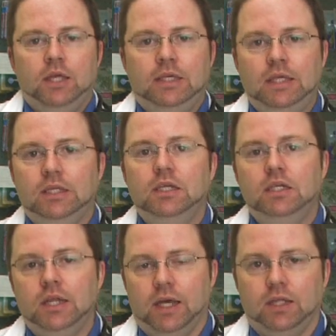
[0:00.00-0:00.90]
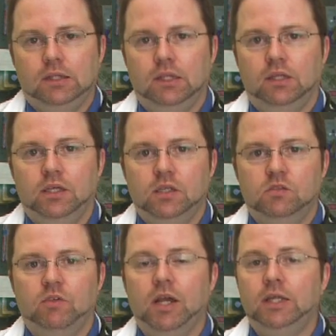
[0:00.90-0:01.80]
Kitten death
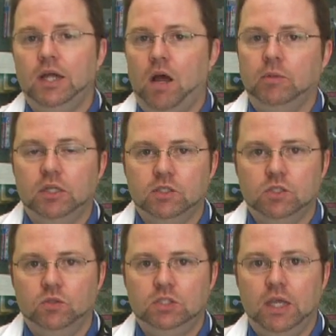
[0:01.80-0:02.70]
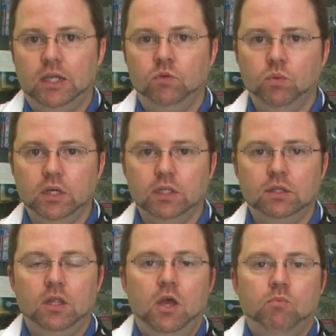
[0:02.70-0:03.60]
is very commonly associated
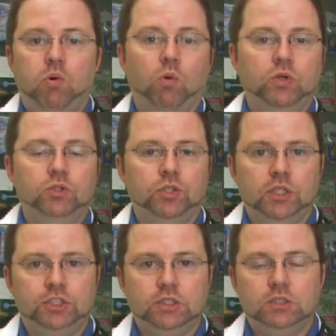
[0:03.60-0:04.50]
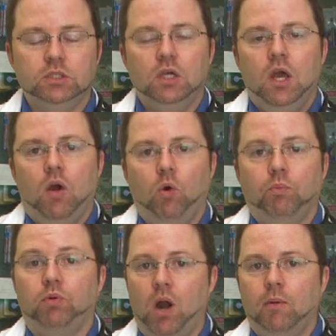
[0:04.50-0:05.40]
with poor nutrition or
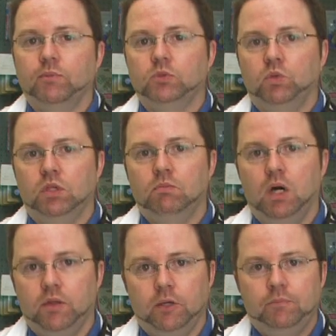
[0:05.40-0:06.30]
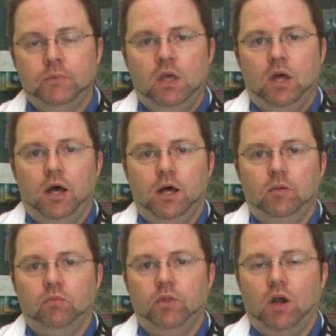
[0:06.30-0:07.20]
problems with the mother.
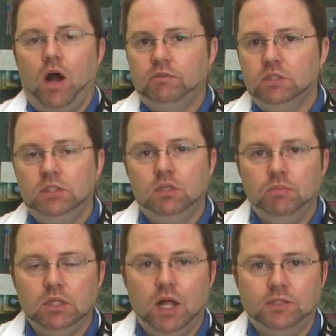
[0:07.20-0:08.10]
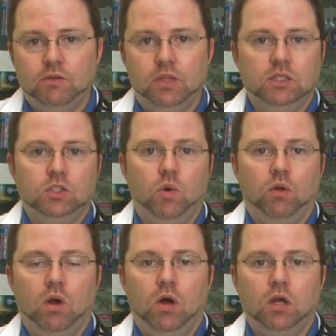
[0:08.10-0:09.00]
Um, there obviously can be lots of things
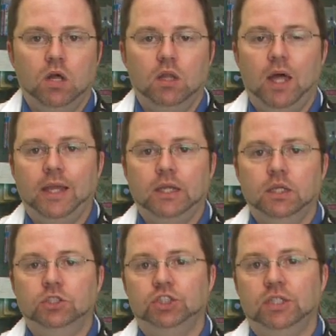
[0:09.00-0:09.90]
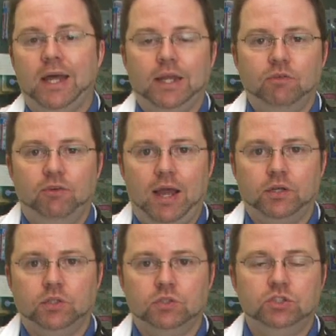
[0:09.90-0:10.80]
going wrong, like genetic
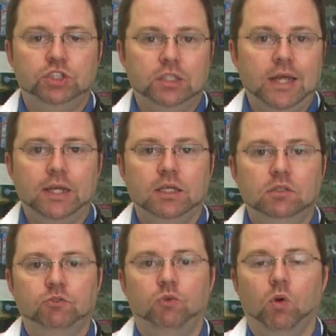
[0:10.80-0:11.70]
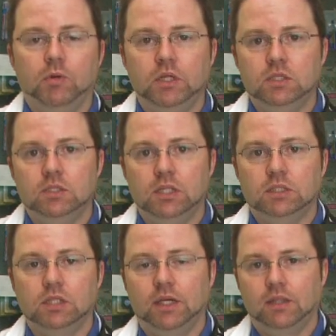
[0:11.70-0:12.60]
factors, genetic deformities,
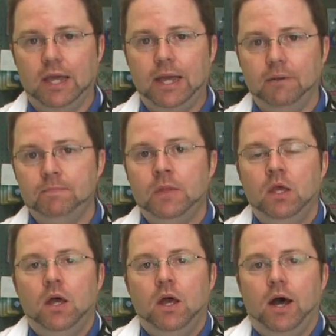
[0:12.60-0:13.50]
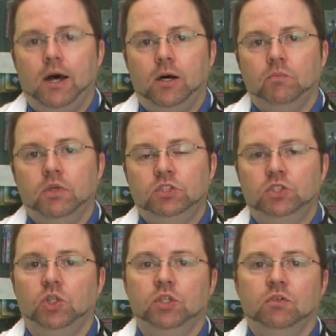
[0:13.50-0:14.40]
things like that. Um,
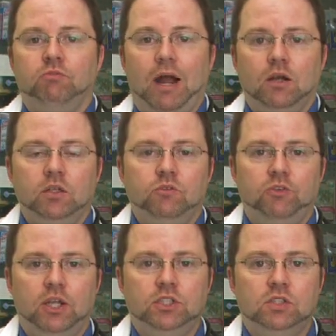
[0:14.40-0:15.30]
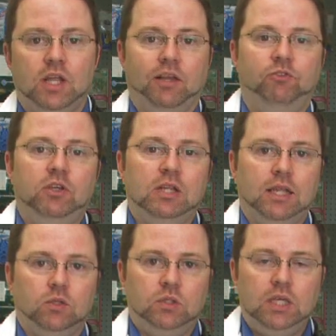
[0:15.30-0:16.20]
certain viral infections like
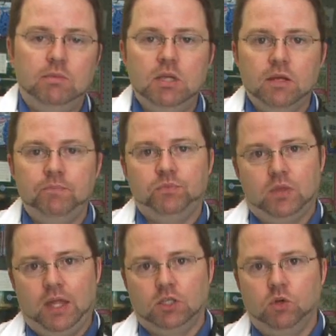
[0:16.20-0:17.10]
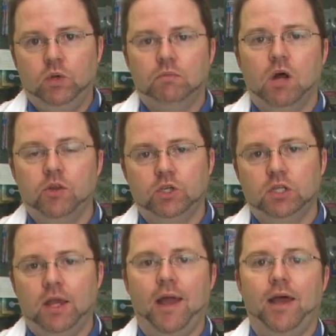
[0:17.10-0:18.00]
feline leukemia that the queen mother
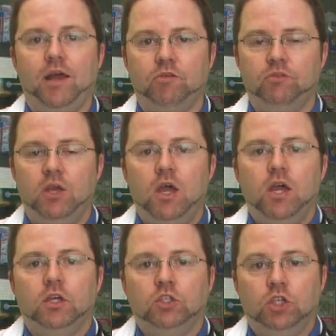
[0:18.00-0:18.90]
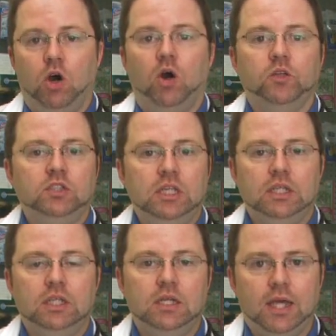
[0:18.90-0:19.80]
could have could cause
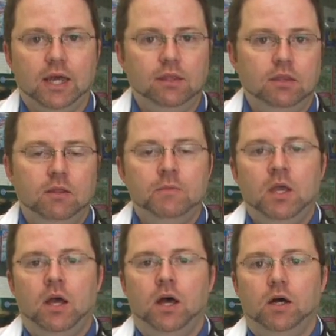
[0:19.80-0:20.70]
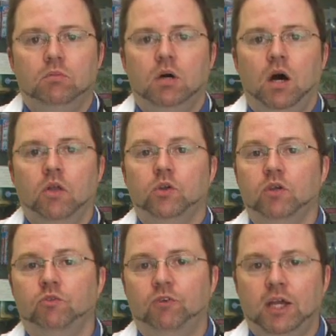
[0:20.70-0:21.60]
kitten death. Um, other
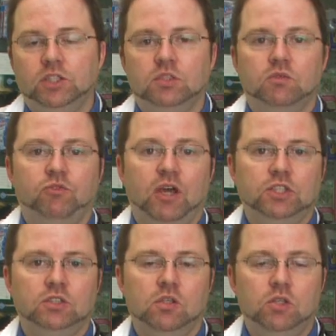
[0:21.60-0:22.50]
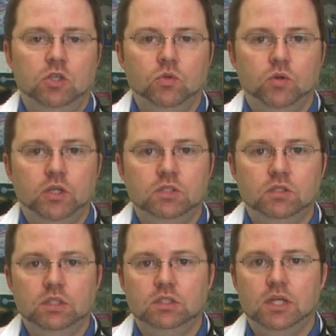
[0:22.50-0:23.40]
infections, infections of the uterus,
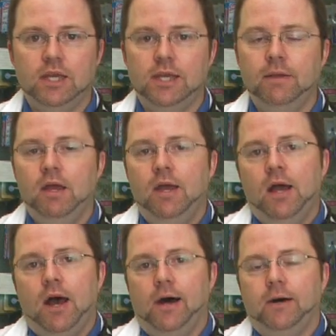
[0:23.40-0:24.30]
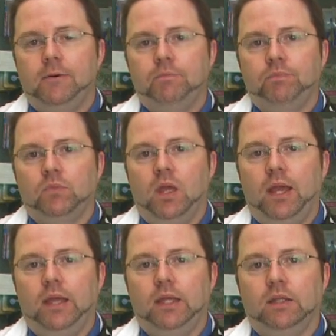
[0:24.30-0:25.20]
let's say, um,
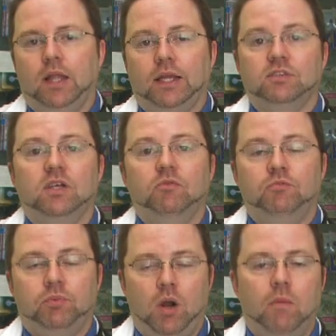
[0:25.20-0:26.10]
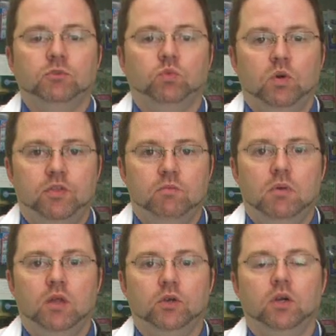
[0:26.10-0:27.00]
and like I said, problems with the
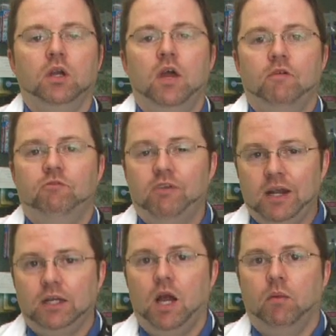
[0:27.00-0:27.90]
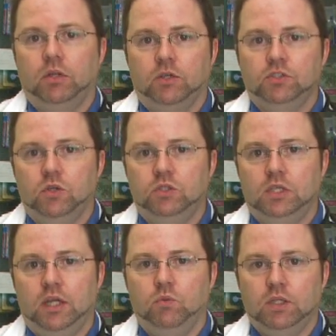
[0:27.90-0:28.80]
mother very commonly are
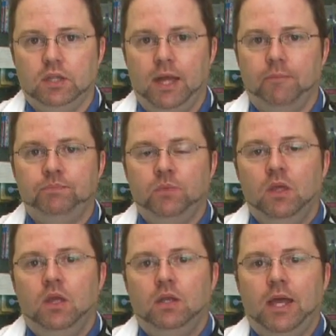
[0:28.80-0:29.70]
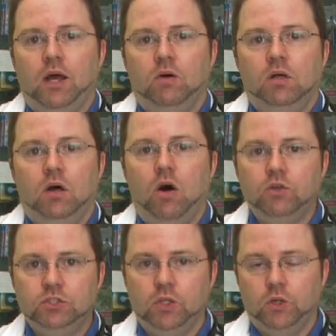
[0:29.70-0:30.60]
associated with that. Now,
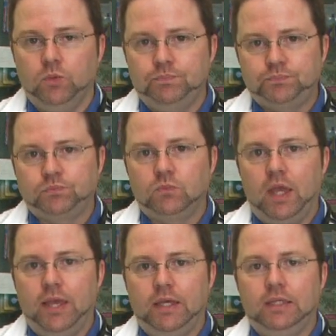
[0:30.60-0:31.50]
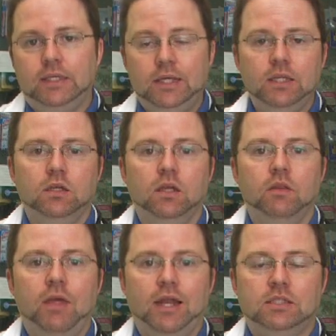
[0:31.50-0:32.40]
also, a
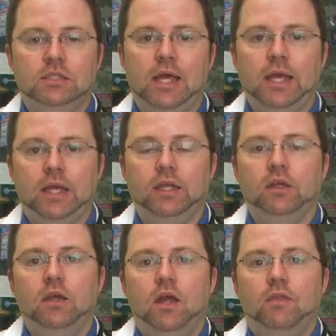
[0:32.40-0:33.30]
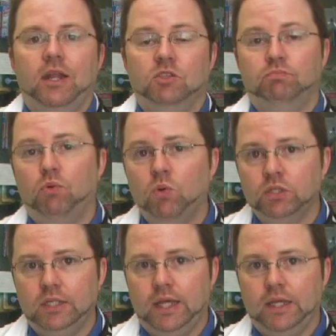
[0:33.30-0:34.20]
kitten that is dead, that is
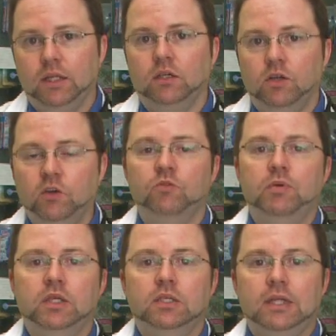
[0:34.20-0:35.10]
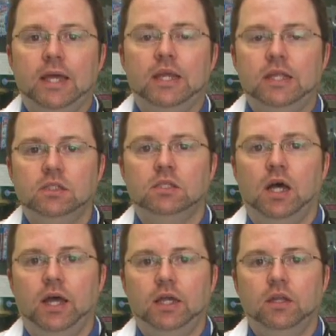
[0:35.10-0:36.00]
born dead, could have been dead
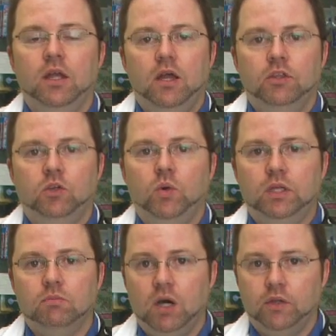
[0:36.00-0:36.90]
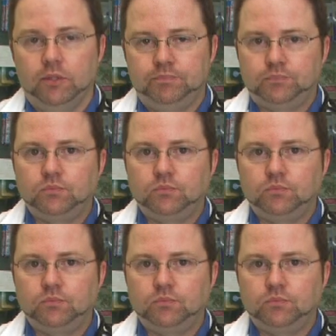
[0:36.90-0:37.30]
inside the queen mother.